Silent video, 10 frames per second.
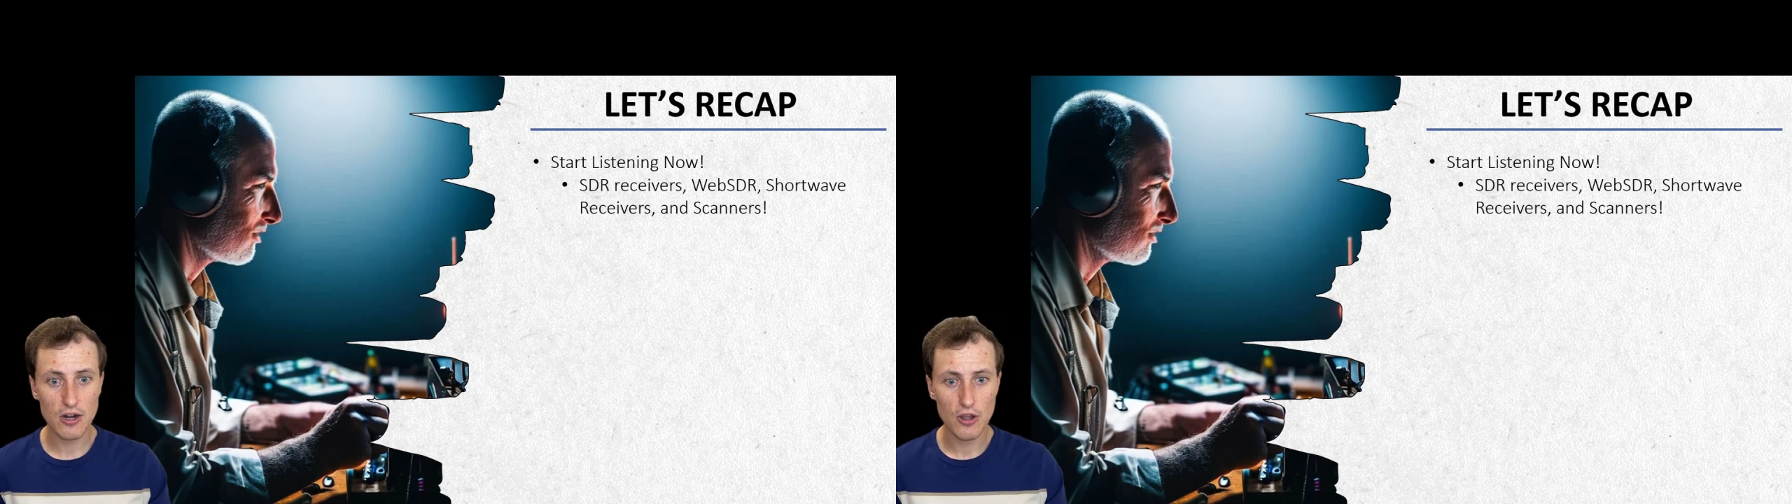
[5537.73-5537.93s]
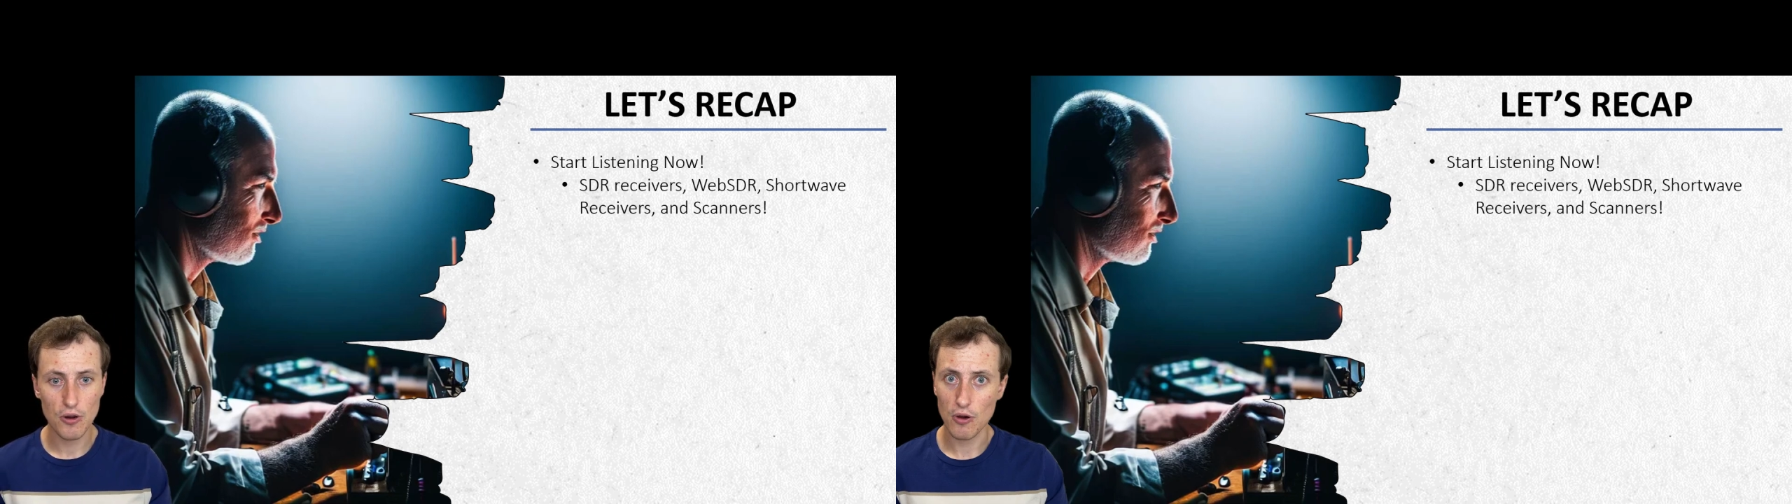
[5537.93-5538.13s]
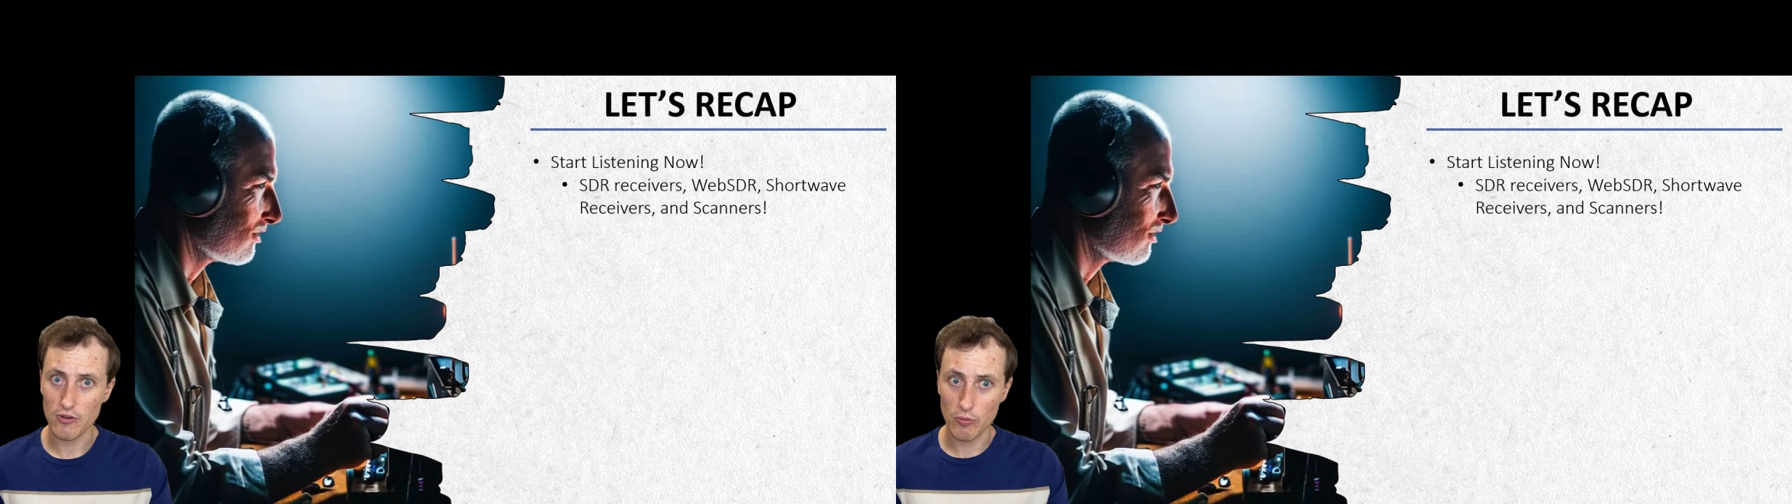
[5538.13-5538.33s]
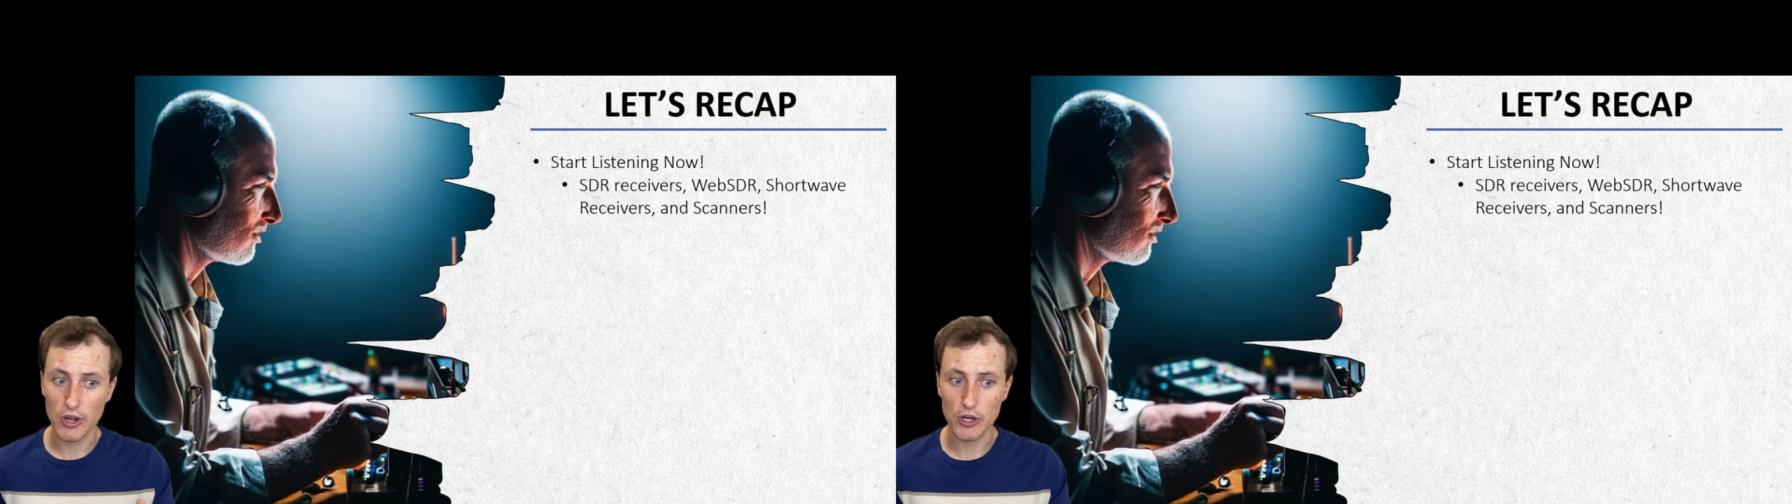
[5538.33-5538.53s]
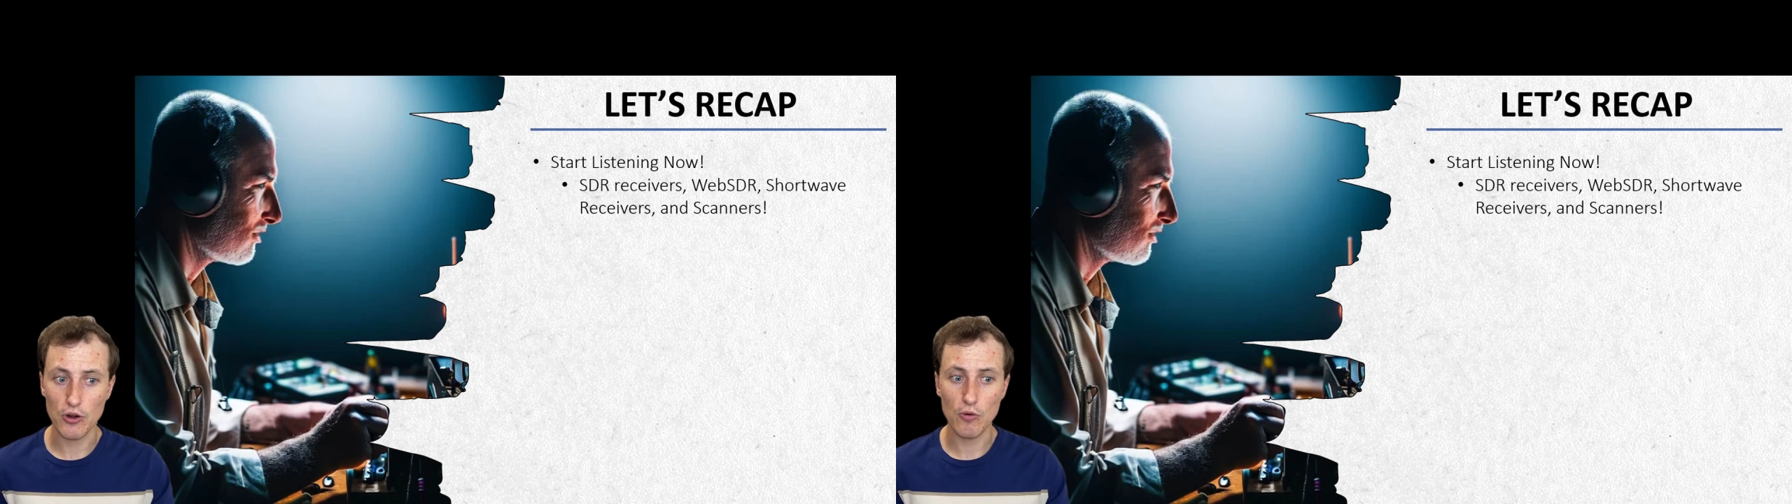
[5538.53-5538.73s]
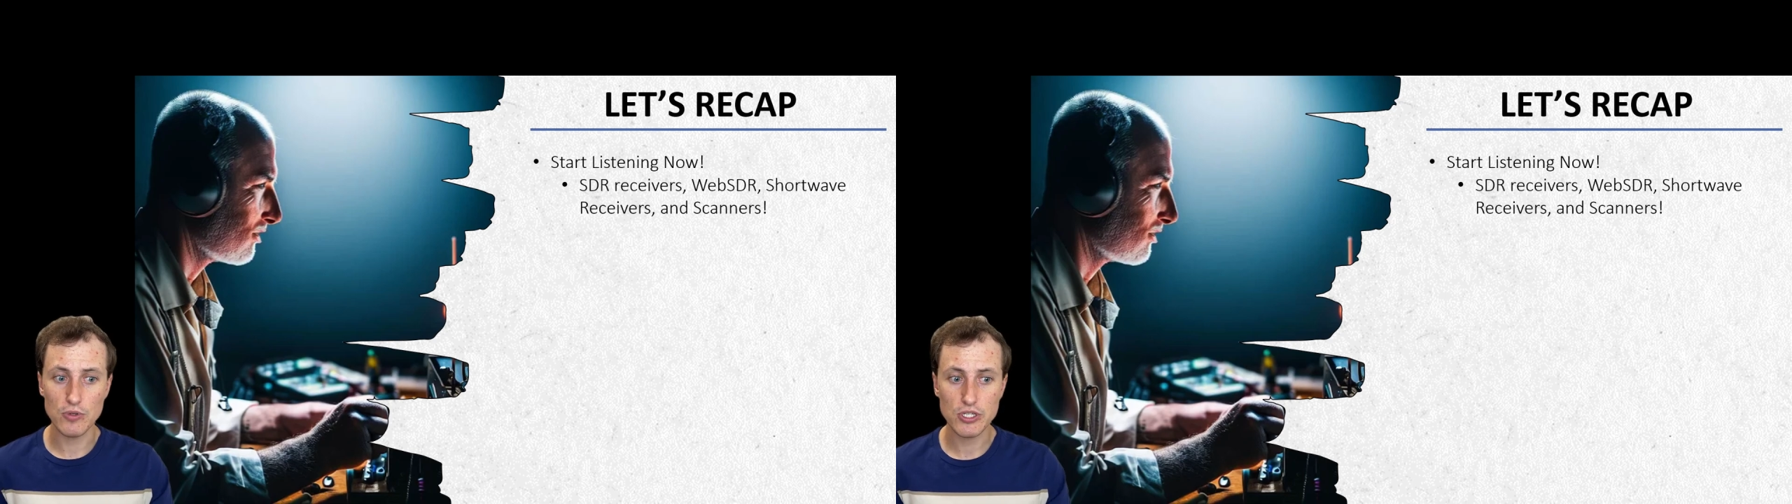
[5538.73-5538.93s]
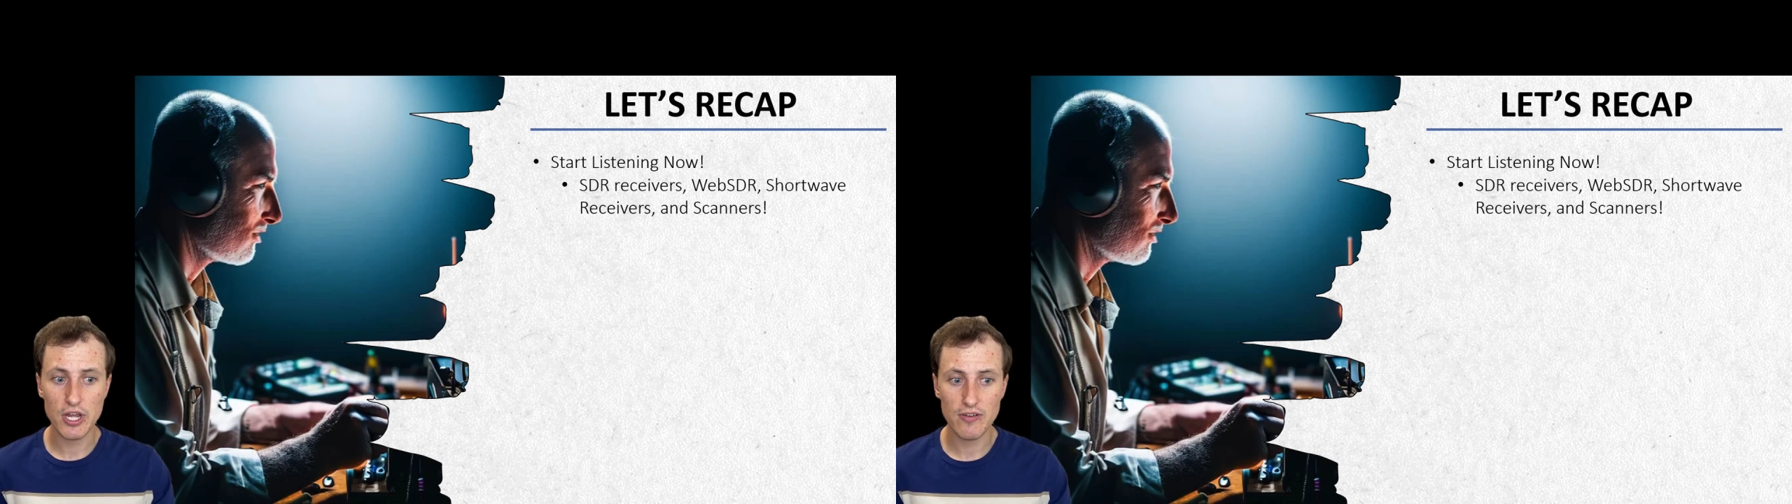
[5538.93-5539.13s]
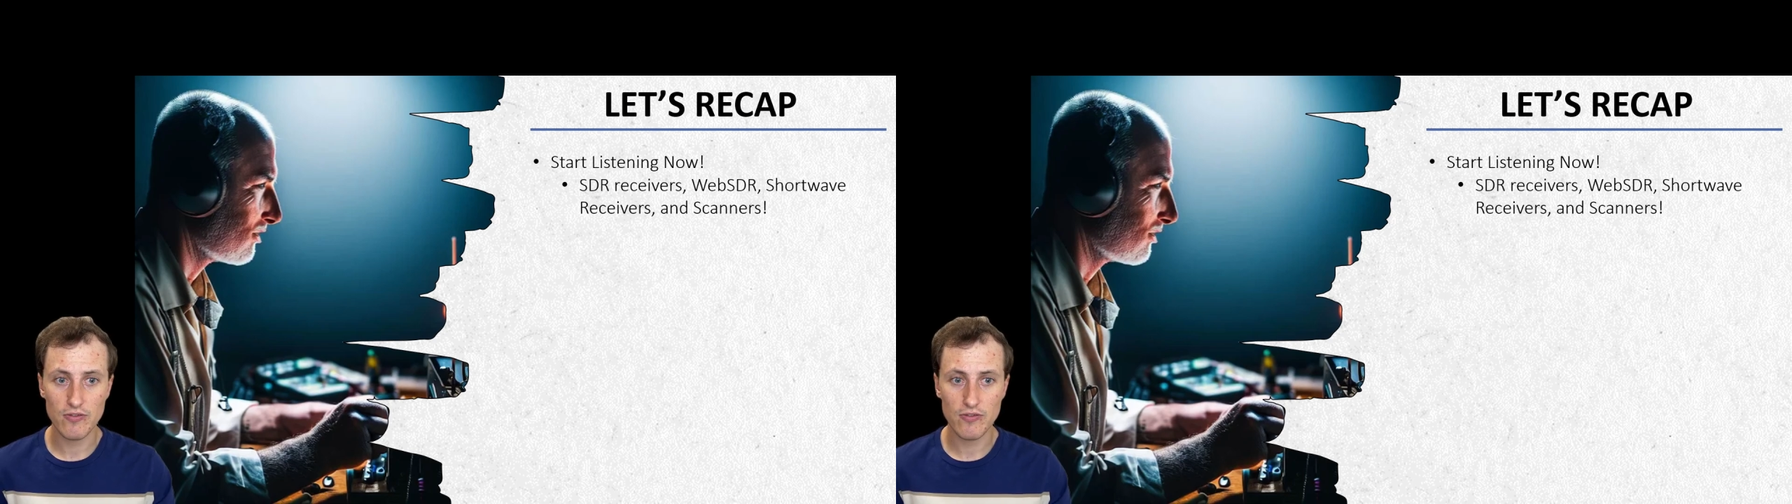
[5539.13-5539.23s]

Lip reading: If you want your own stuff